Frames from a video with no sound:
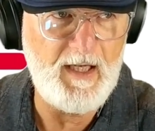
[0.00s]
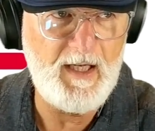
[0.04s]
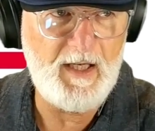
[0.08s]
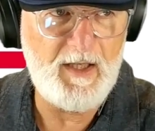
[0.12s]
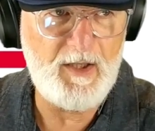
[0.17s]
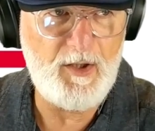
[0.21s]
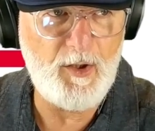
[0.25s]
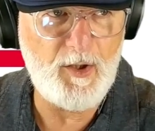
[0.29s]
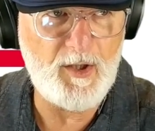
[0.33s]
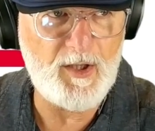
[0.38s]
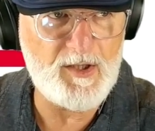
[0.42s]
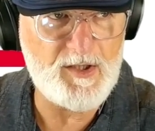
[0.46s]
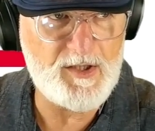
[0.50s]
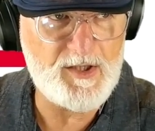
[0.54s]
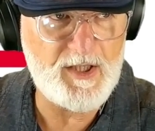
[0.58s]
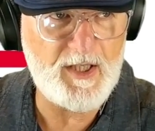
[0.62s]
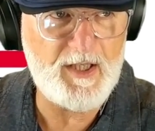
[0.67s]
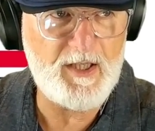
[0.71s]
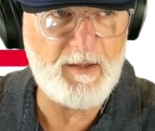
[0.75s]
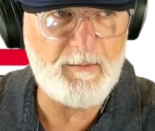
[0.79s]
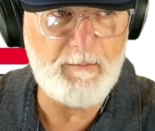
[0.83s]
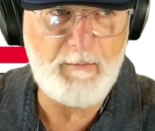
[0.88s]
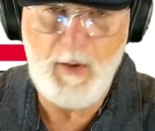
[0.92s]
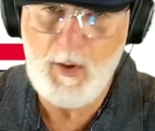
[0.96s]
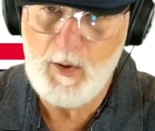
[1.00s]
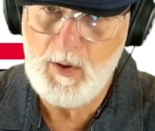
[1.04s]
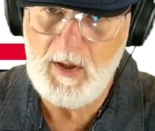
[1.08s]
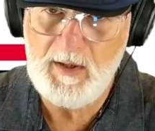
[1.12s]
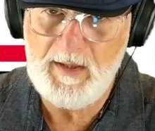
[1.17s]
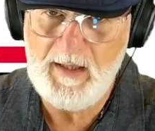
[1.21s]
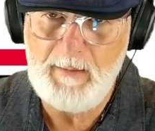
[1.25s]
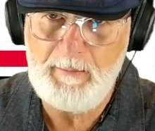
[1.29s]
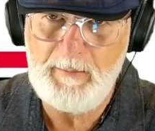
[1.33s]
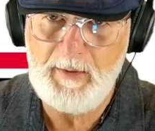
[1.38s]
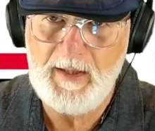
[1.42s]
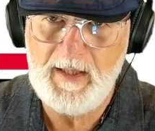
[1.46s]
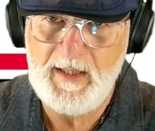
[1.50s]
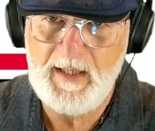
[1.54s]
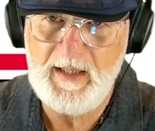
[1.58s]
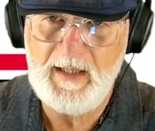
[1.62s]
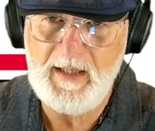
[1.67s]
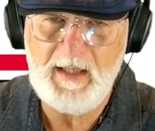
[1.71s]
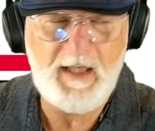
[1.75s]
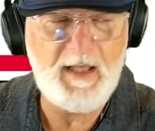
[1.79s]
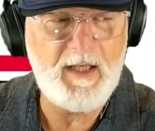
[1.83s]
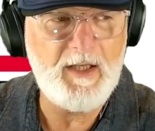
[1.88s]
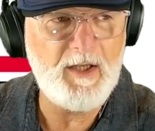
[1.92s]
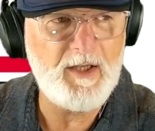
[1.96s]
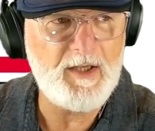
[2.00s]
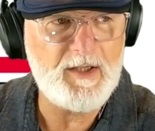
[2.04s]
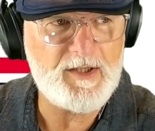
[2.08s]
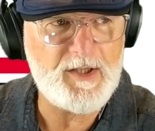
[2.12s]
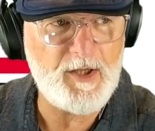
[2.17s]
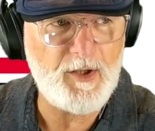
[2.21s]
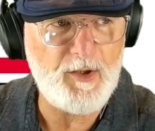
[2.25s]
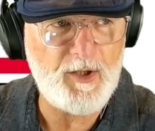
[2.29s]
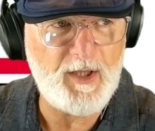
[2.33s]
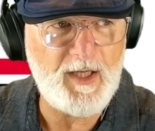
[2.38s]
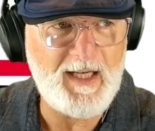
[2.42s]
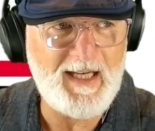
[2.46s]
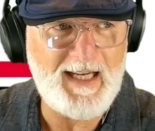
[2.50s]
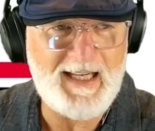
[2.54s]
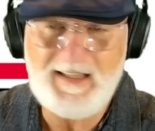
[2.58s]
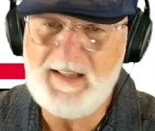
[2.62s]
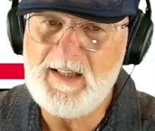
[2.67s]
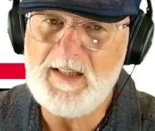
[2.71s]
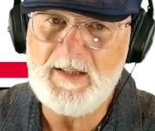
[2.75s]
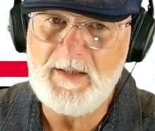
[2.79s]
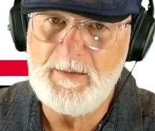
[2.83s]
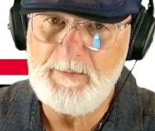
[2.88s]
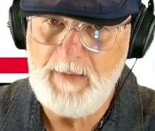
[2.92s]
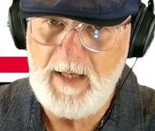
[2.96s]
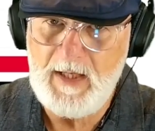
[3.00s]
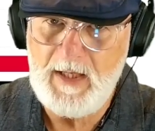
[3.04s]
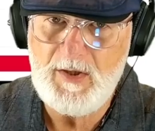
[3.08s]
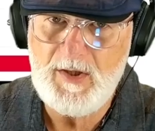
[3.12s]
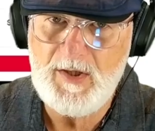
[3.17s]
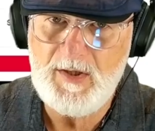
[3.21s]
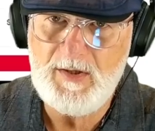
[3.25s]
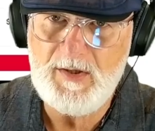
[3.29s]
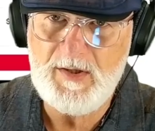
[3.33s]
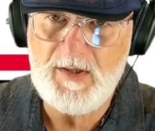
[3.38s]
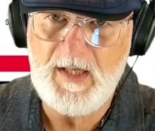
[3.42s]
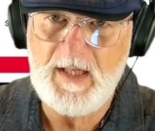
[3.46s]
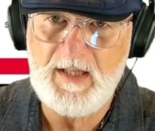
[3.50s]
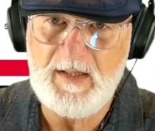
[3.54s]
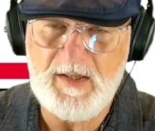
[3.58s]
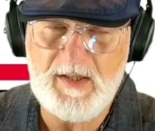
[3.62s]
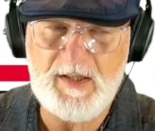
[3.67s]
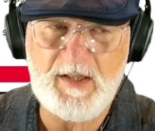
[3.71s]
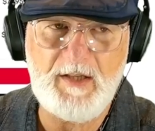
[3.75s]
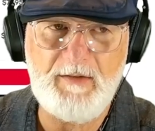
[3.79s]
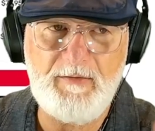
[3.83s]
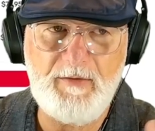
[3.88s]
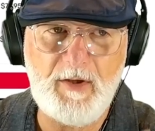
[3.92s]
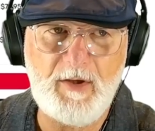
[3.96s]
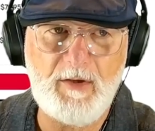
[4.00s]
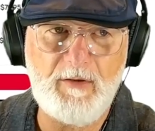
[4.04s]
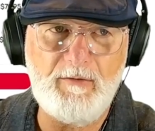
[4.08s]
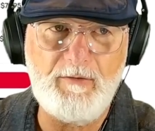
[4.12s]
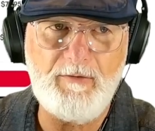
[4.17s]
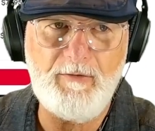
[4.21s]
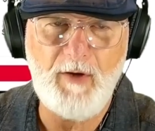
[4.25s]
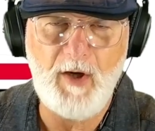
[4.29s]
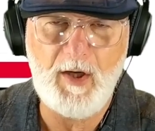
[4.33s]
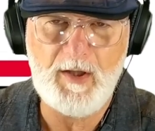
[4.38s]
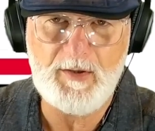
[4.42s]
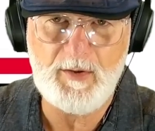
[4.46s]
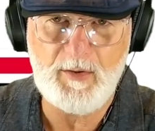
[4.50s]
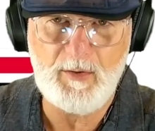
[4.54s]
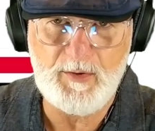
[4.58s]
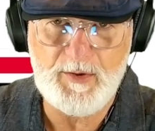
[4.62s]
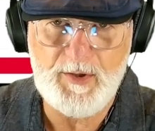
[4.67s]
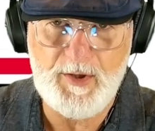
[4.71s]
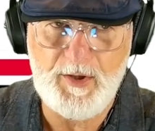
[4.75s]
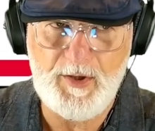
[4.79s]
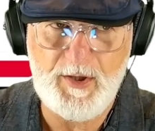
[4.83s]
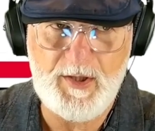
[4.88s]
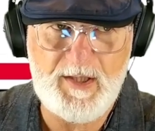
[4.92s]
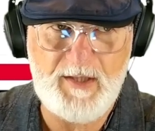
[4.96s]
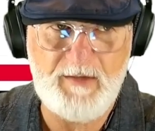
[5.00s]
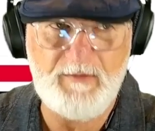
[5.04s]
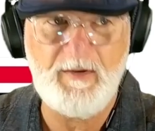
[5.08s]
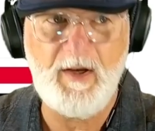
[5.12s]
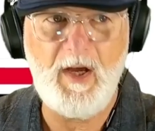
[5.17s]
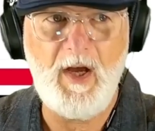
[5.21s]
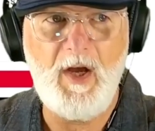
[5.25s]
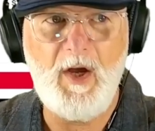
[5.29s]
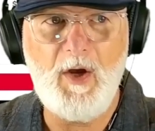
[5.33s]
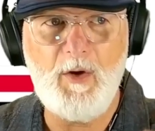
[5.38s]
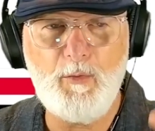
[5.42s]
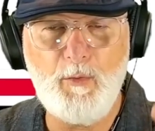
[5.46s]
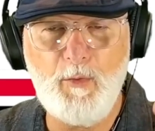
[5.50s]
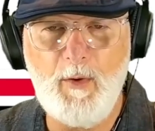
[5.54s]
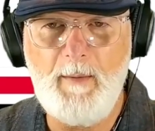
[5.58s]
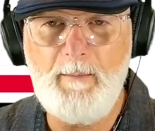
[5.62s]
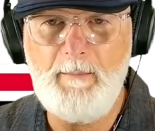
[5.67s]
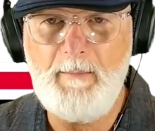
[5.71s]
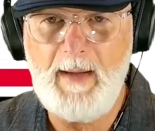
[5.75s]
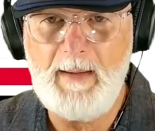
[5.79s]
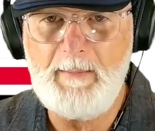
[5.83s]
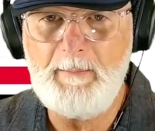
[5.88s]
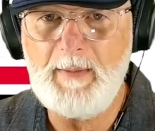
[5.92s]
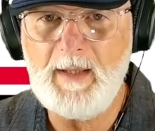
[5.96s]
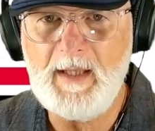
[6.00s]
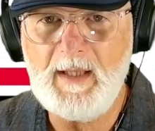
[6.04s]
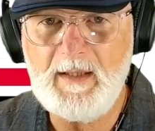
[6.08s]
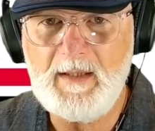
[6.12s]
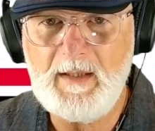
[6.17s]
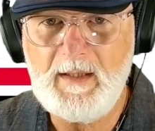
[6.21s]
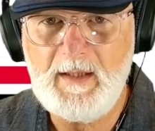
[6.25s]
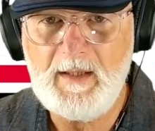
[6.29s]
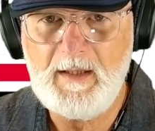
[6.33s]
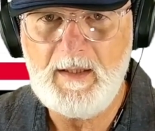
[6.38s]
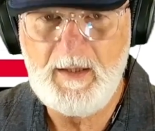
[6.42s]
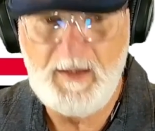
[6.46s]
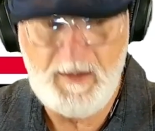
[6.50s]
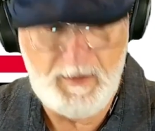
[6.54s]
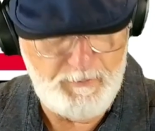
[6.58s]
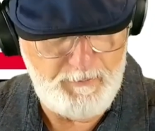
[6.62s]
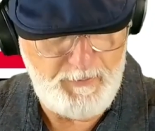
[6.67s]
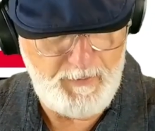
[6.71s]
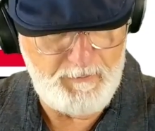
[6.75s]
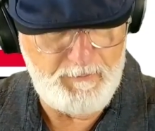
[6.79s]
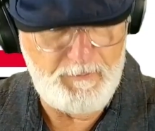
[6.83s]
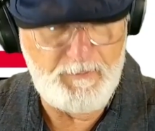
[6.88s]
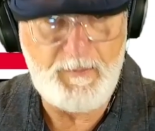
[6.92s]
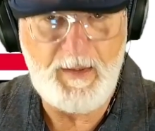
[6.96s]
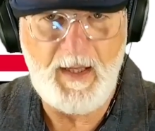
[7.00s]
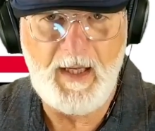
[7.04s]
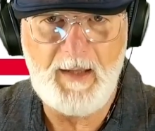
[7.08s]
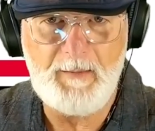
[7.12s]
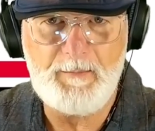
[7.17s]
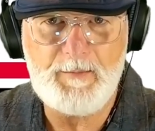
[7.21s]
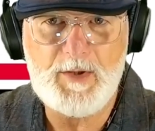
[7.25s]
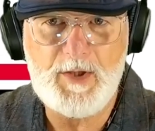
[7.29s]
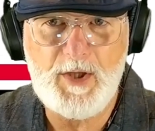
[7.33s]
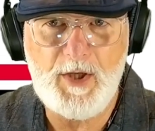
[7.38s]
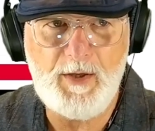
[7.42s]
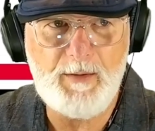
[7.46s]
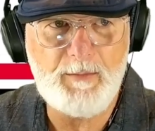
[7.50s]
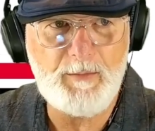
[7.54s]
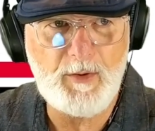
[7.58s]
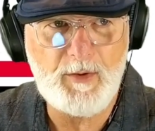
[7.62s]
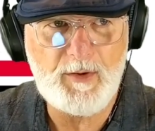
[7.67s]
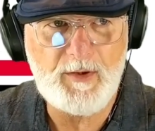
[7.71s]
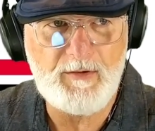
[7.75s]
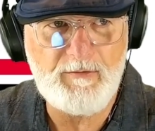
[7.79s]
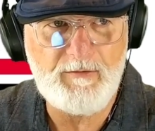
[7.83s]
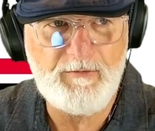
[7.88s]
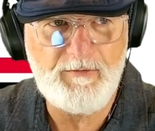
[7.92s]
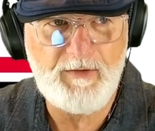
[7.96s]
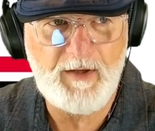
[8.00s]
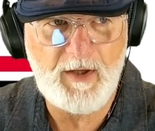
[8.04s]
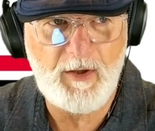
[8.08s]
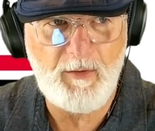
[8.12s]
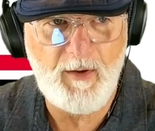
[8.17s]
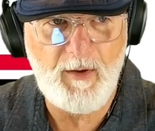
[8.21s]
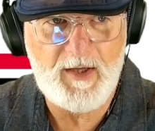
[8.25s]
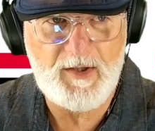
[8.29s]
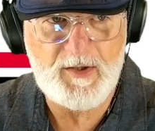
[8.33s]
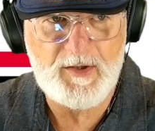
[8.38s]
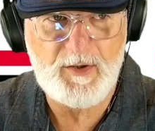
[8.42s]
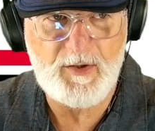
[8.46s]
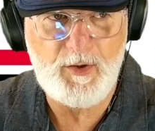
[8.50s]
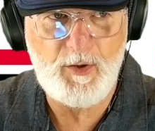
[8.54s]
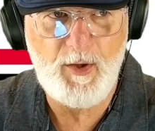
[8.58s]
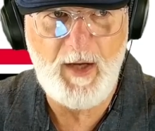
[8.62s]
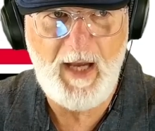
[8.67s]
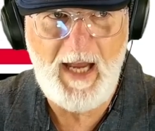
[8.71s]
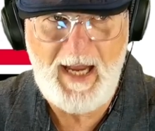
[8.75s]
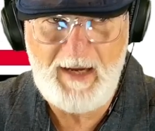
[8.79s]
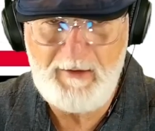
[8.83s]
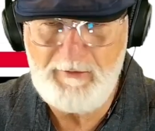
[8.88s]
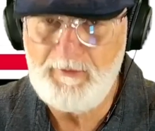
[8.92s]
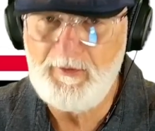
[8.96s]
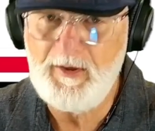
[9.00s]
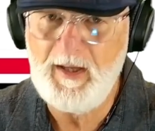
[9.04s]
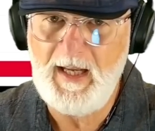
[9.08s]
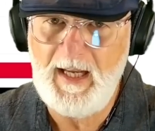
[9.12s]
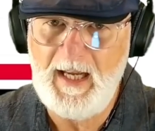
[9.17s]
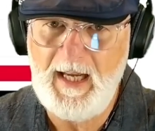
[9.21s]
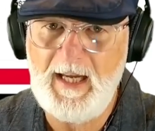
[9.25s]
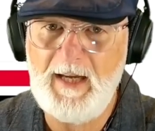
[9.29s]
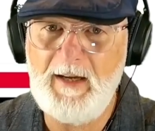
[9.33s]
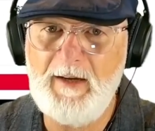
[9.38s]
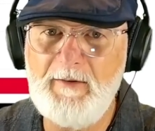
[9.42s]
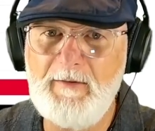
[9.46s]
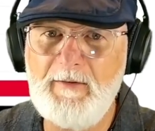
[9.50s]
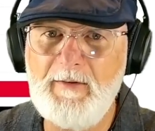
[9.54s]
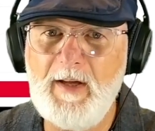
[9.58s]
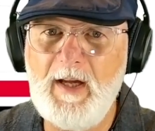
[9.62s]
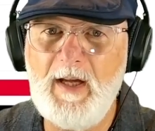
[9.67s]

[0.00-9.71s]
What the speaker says: You can see the model number there, so you can get the dimensions and see if you can find an alternative. Remember the terminal configuration. You have to have